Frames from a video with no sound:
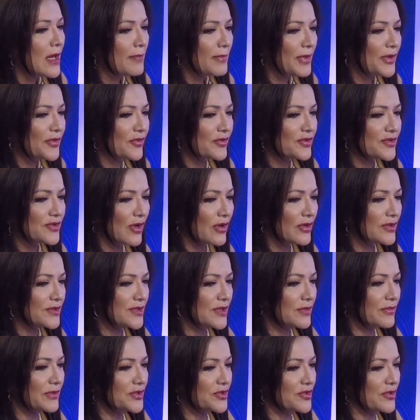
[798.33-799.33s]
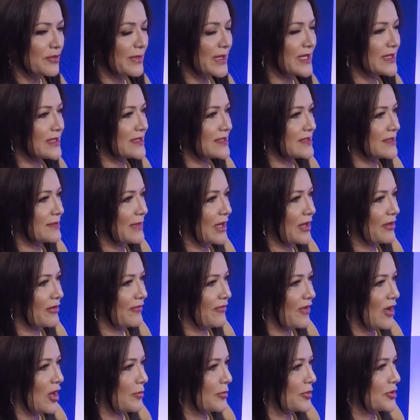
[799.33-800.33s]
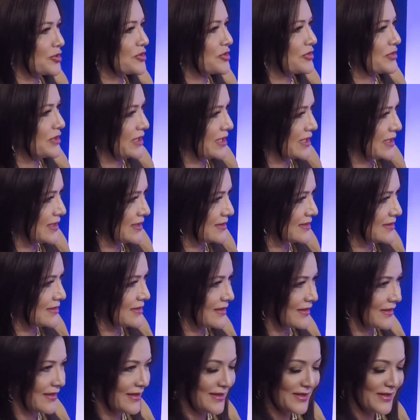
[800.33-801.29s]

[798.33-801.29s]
but there's also a tremendous amount of opportunities.